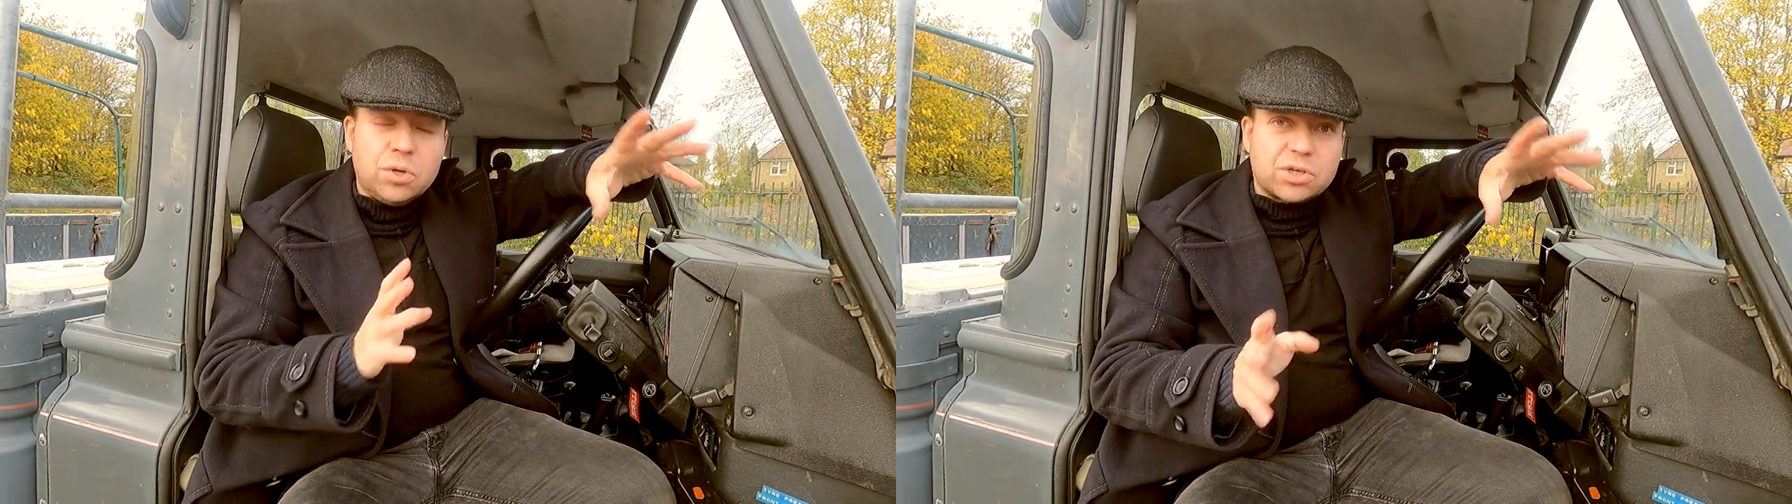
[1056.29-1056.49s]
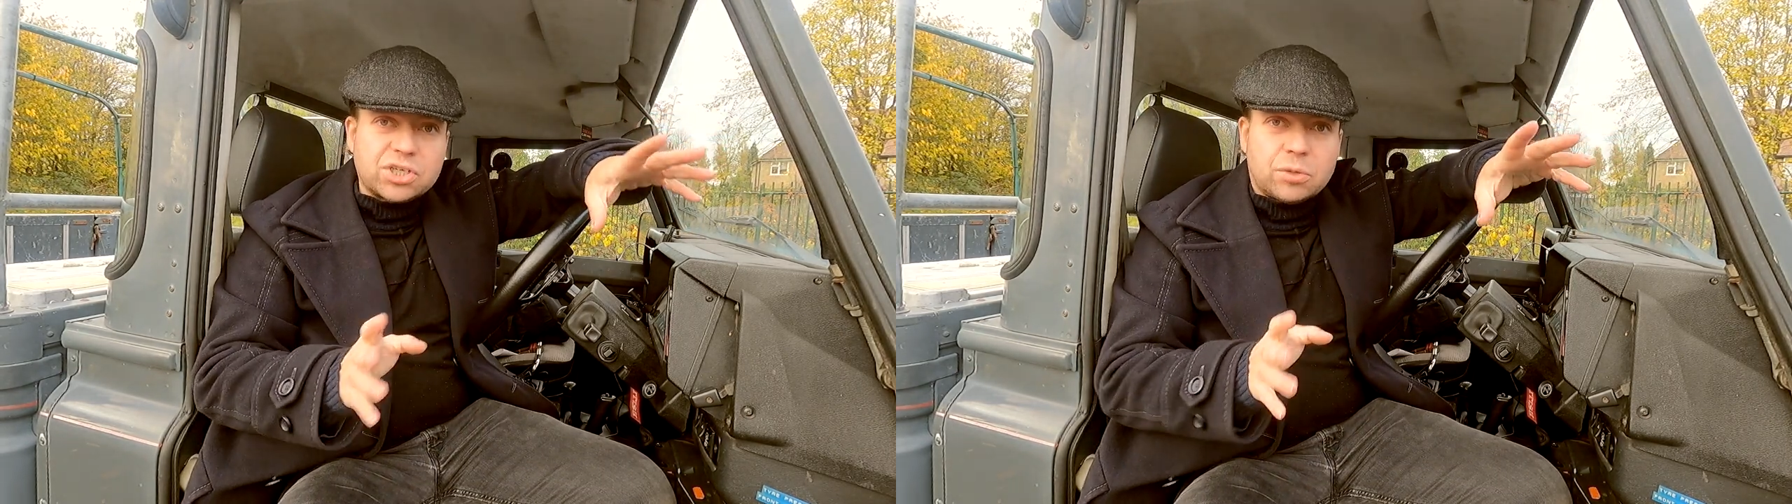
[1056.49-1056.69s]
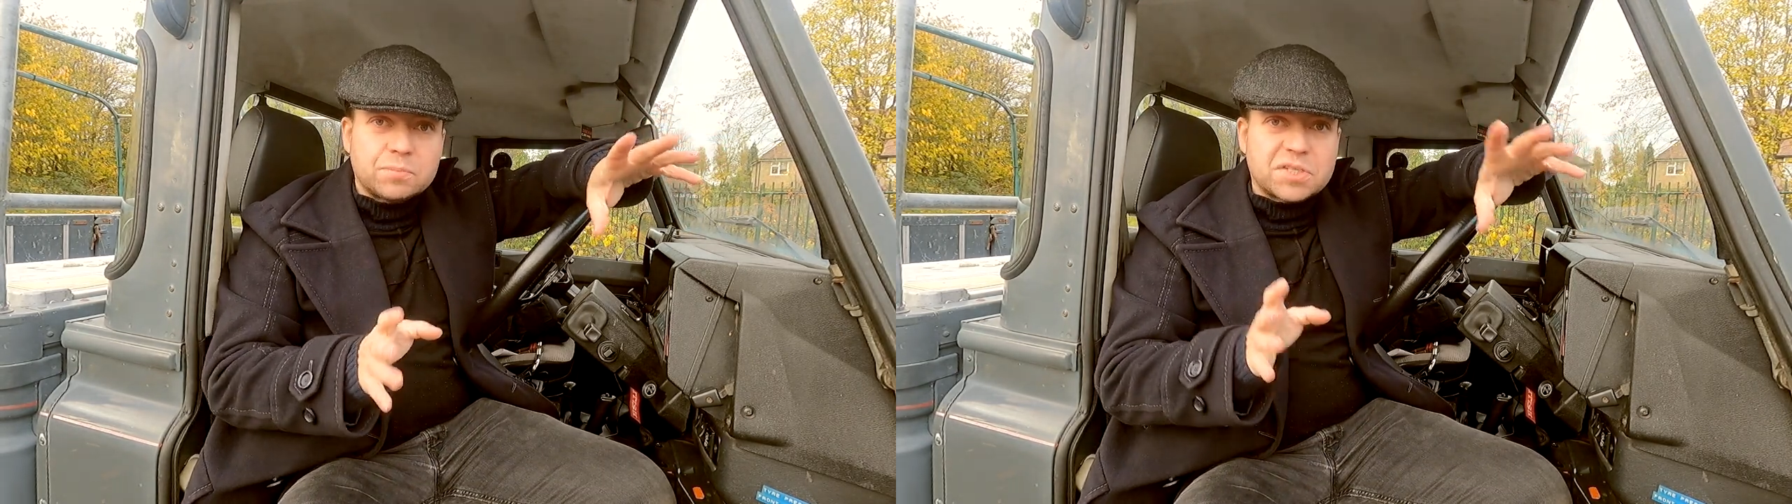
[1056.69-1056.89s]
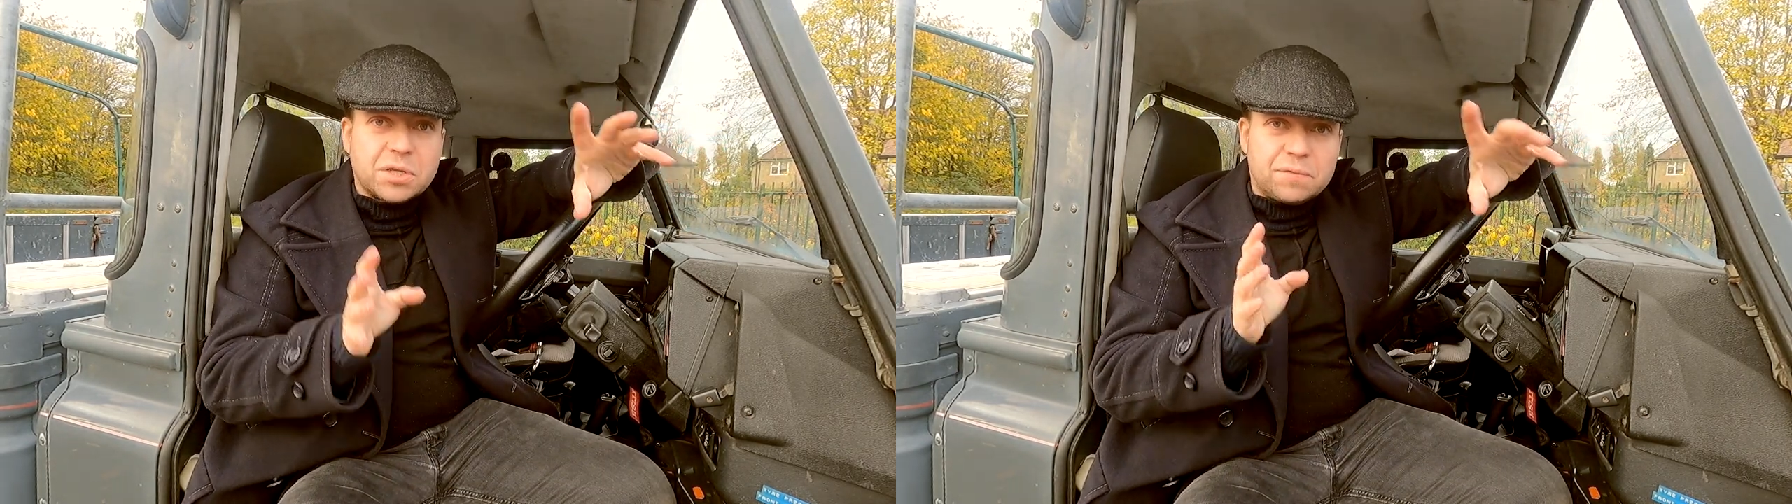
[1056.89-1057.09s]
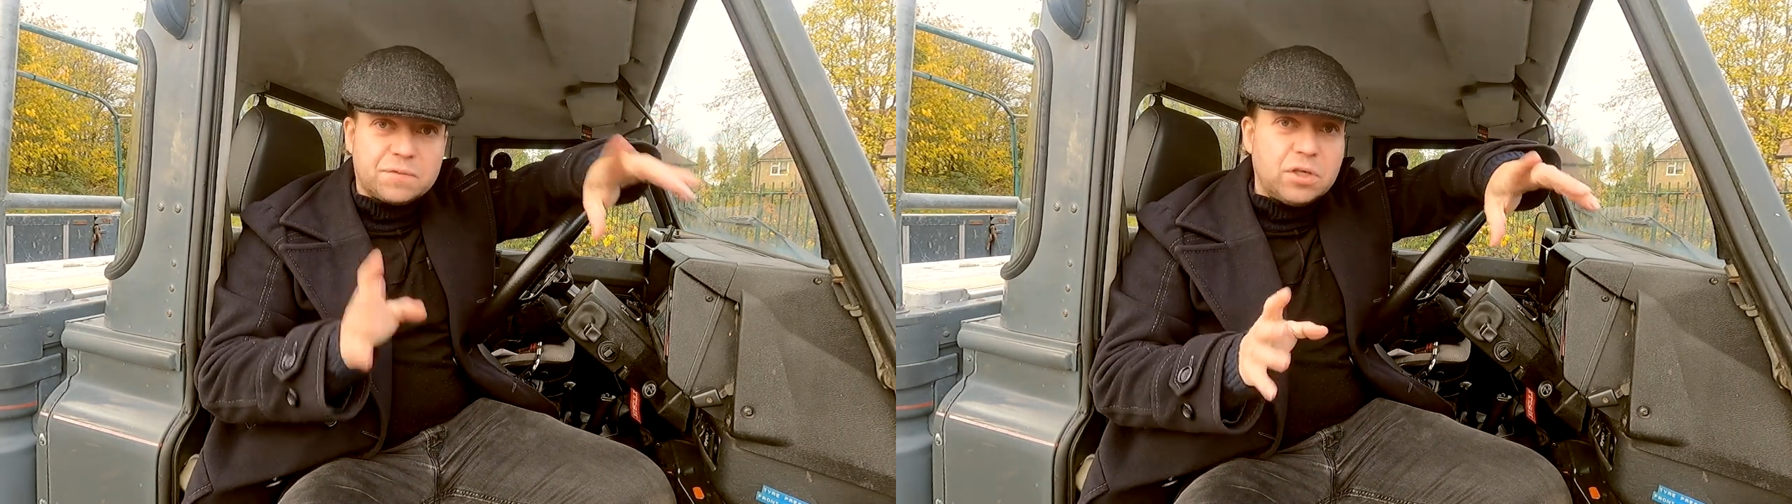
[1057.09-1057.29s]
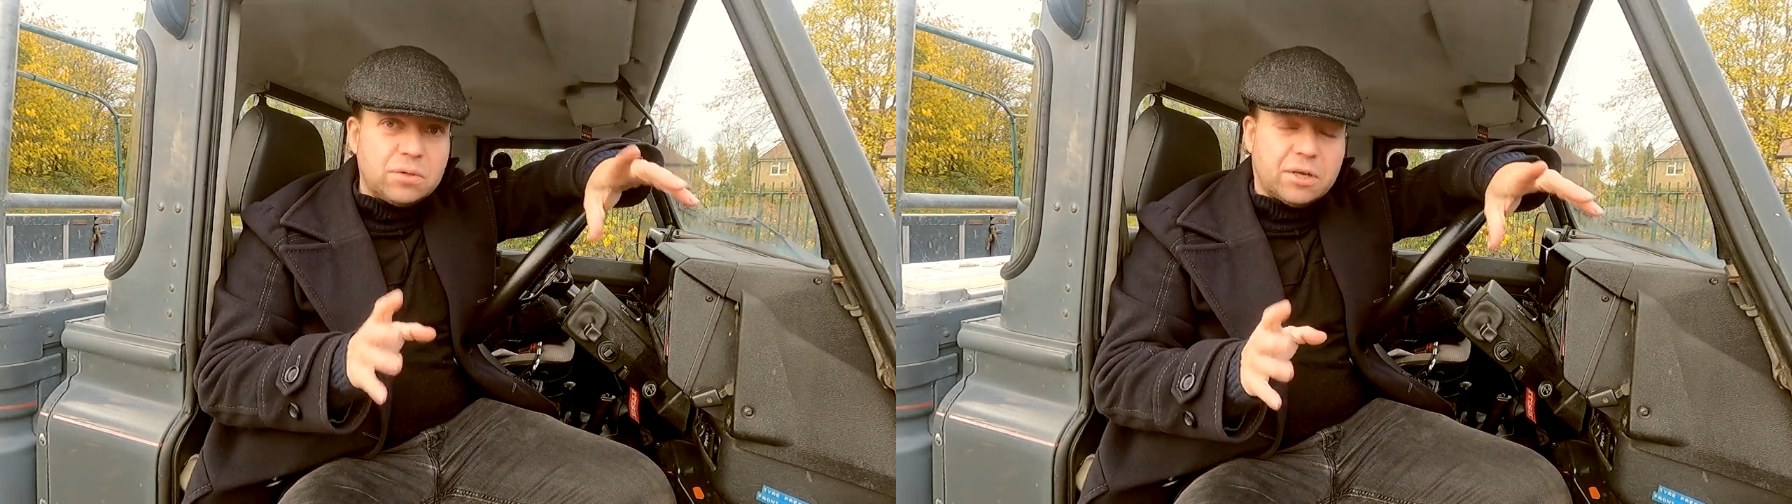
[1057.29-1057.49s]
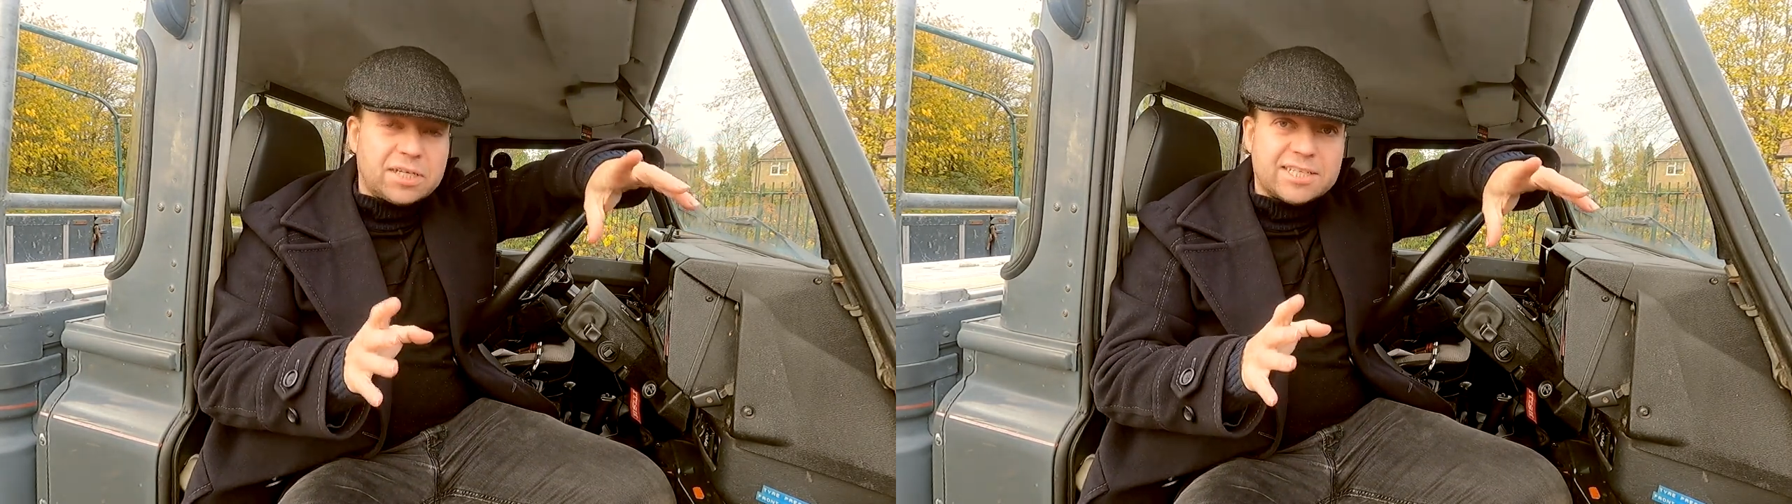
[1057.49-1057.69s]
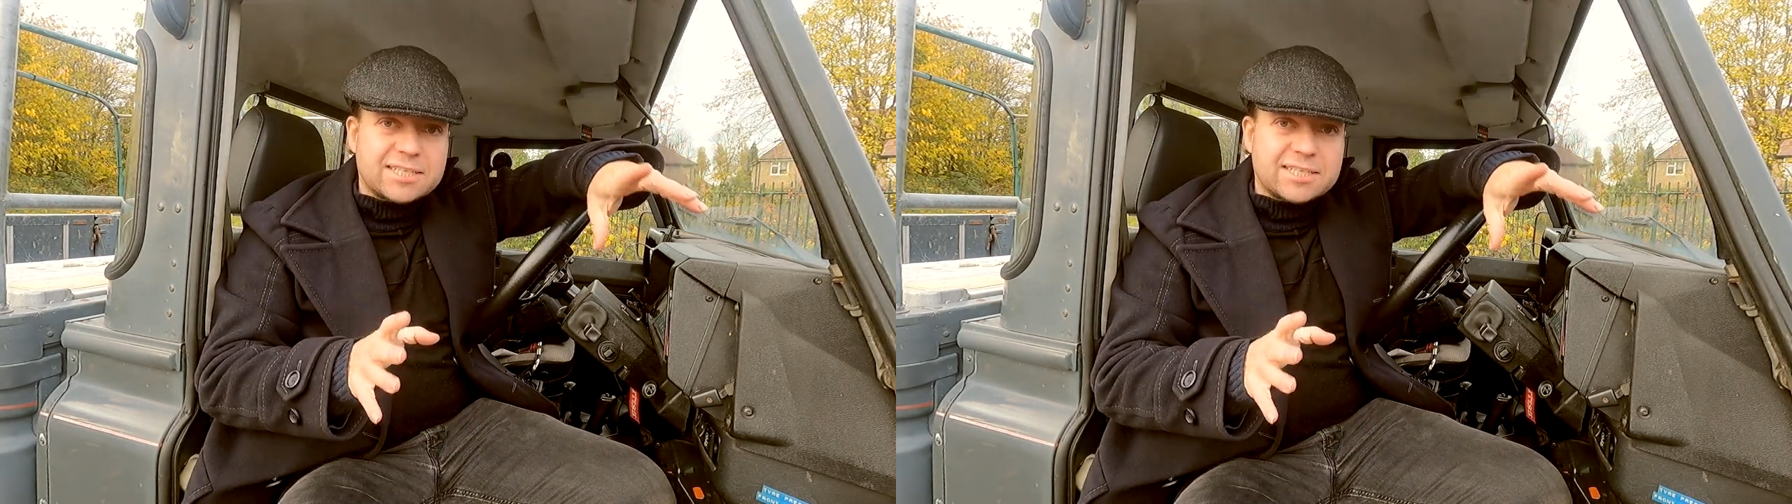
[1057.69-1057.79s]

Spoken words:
workshop stuff you'd like